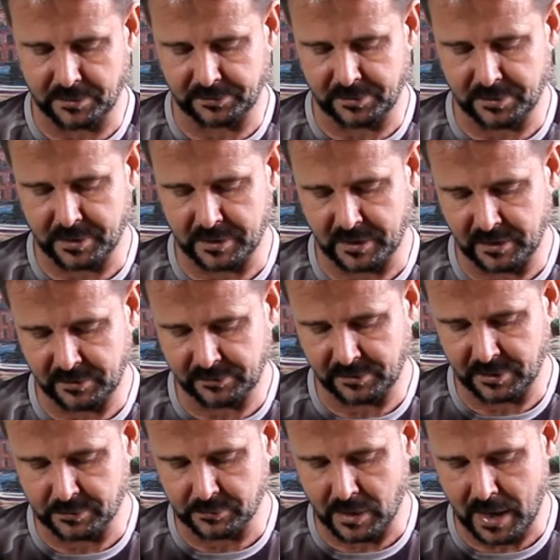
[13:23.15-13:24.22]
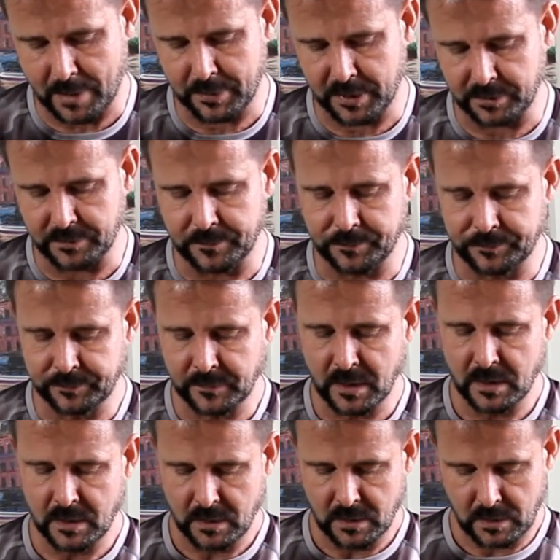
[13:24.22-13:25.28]
so you can easily grab it
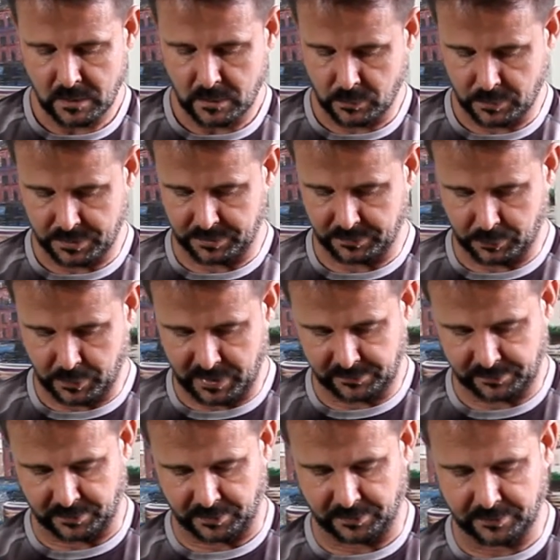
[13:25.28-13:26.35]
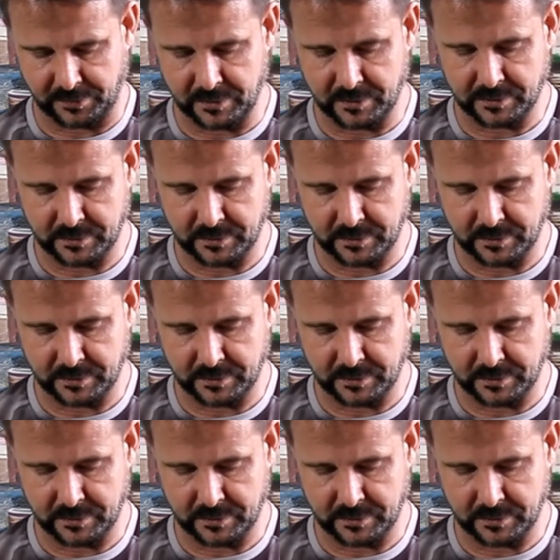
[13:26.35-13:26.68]
with the tweezers.